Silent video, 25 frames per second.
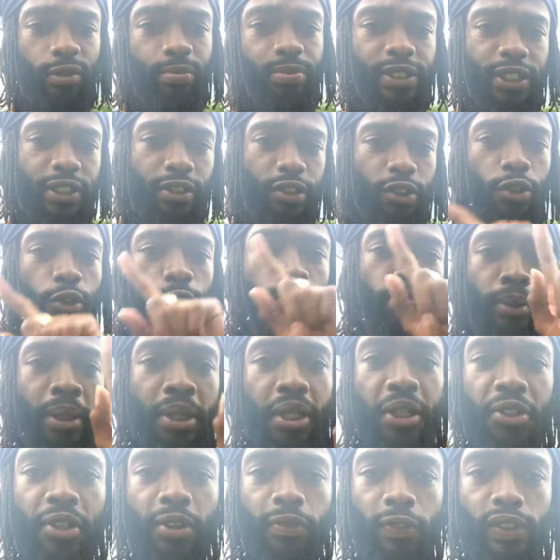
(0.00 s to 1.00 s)
sending you many
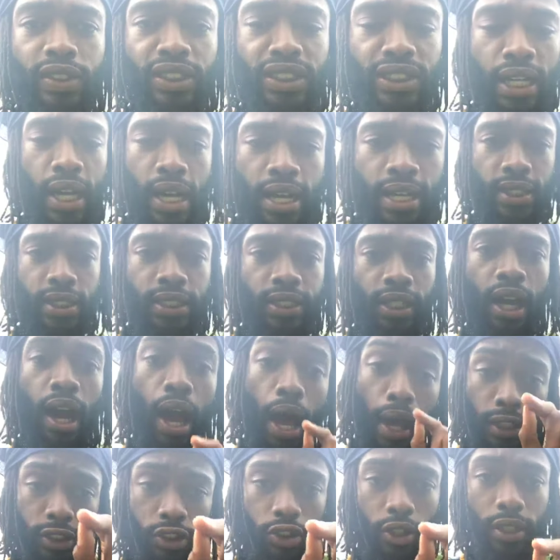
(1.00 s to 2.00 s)
different signs, and
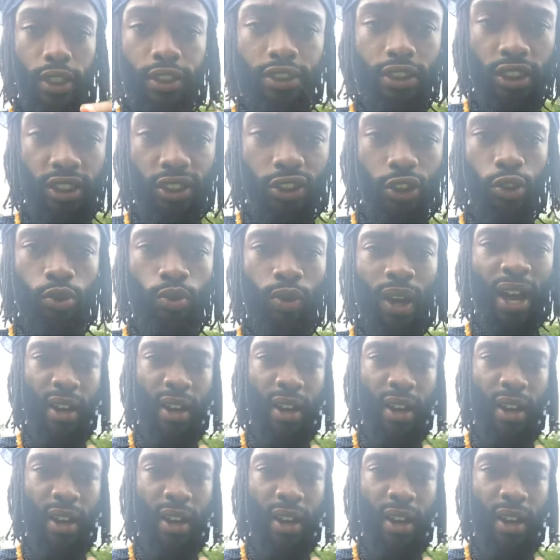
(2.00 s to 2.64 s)
God is trying to teach you how